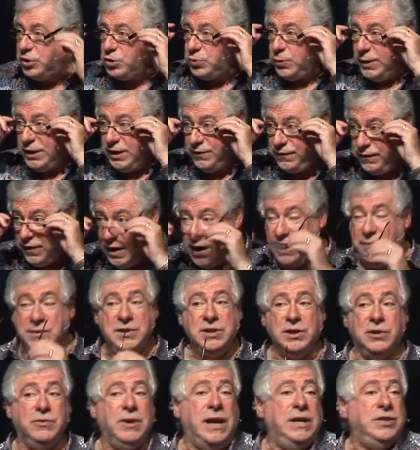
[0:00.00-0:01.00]
25
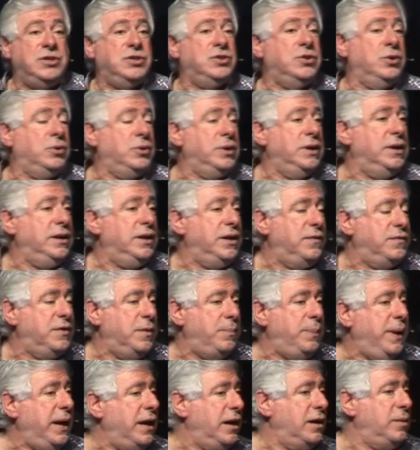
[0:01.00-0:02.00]
is a great story of the
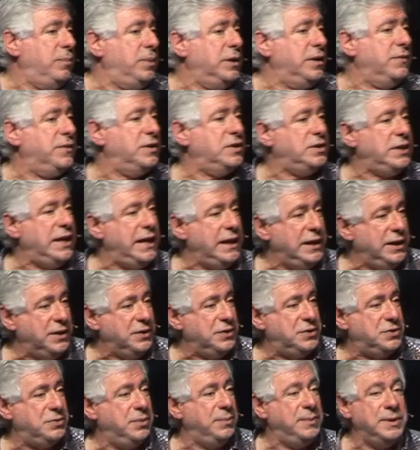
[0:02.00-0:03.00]
parable of the
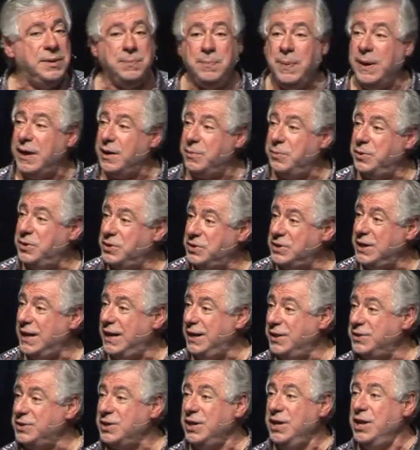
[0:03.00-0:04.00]
talents. Remember the parable of the
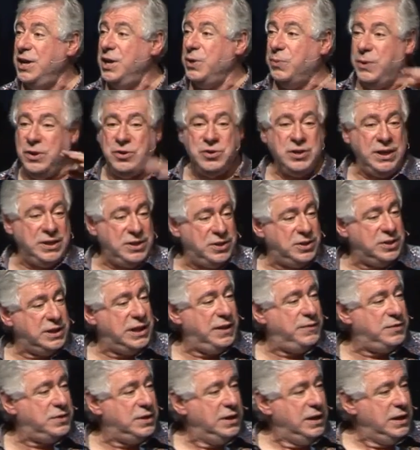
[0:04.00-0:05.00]
talents where Jesus
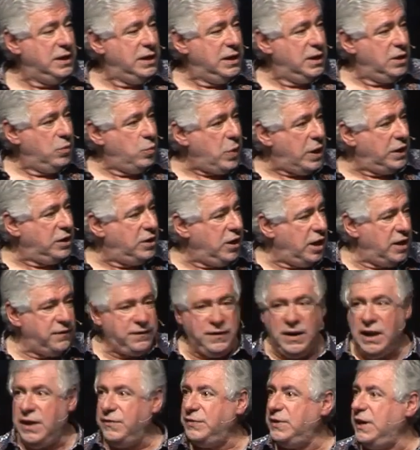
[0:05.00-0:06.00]
gives one guy
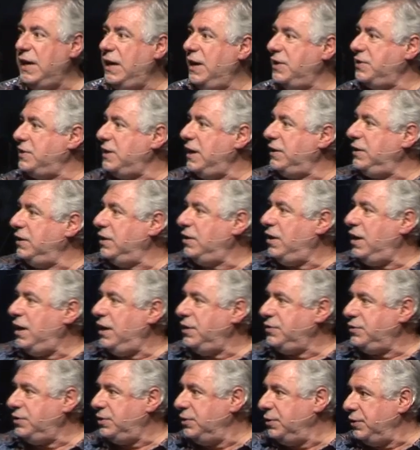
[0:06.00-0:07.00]
five talents, another
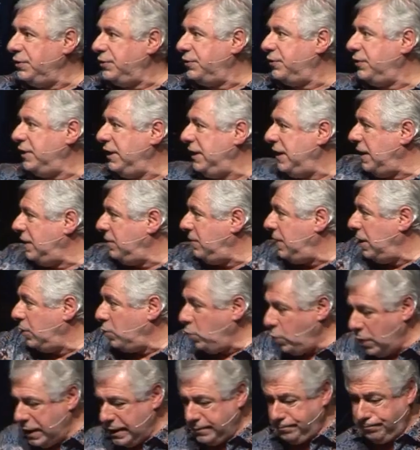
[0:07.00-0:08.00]
guy two or three, another
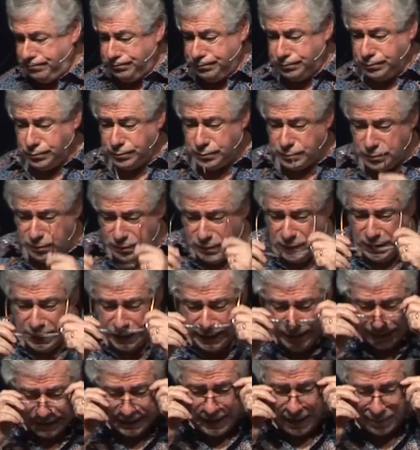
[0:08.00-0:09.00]
one one,
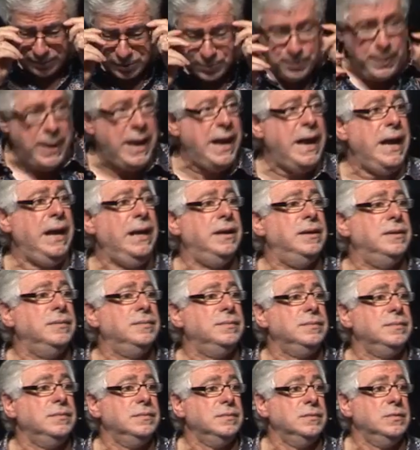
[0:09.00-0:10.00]
and he comes back,
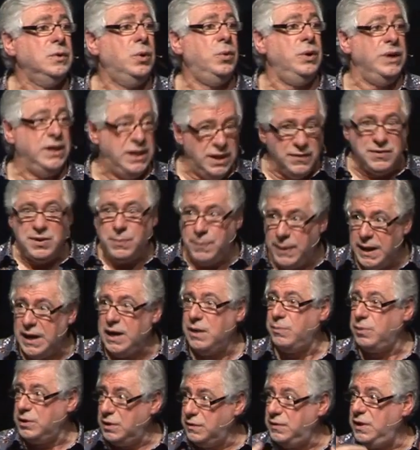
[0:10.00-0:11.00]
or he gives a
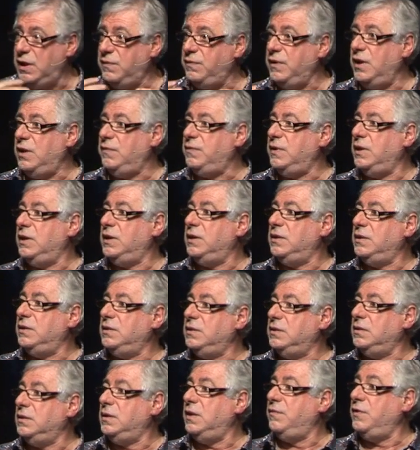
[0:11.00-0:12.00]
parable
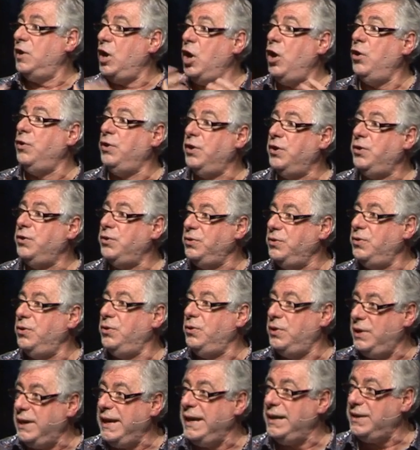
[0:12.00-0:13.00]
of an owner
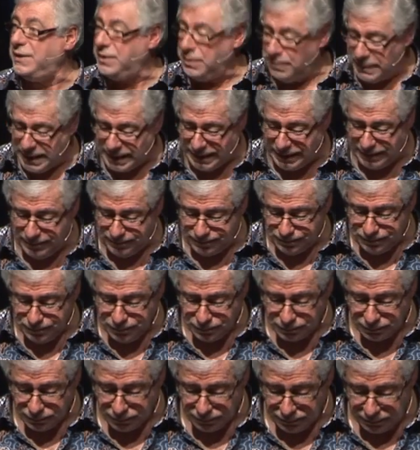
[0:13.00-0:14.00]
who'd lent the money,
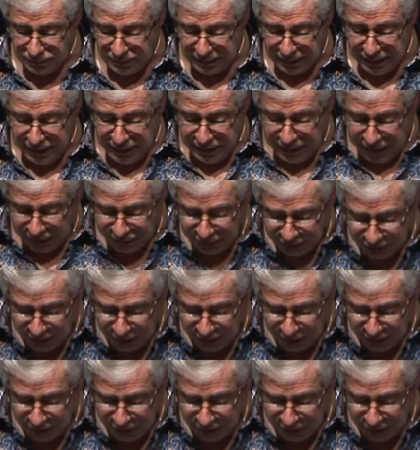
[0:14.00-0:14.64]
and the